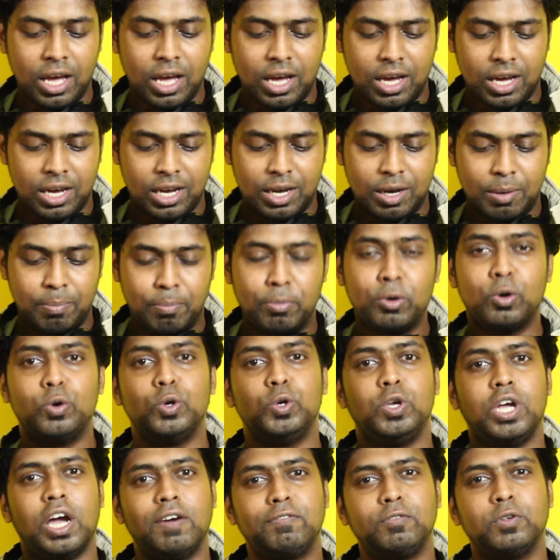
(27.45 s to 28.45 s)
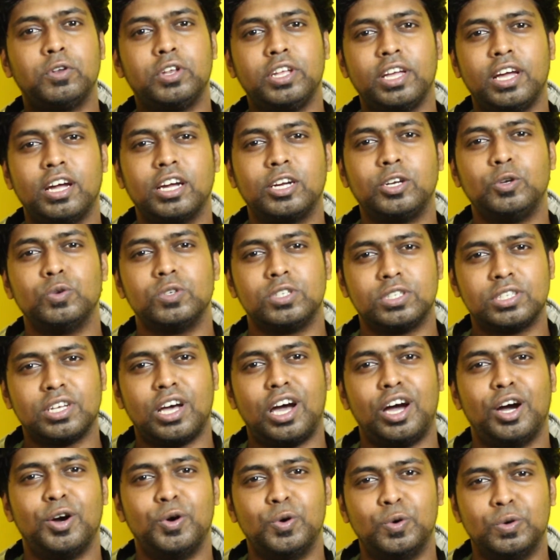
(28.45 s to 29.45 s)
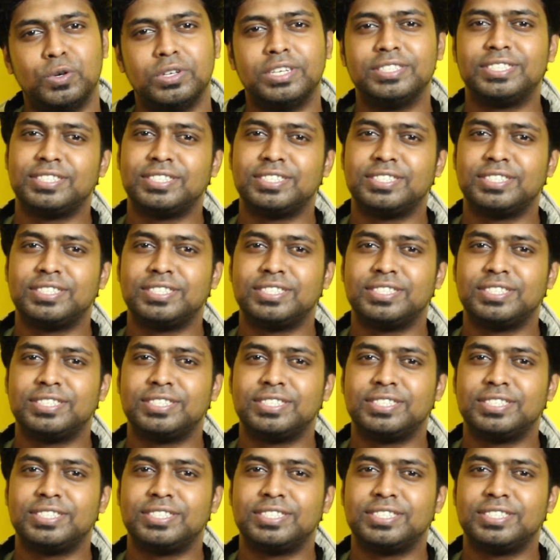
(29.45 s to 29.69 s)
uh, bro, you have to react to Saaho.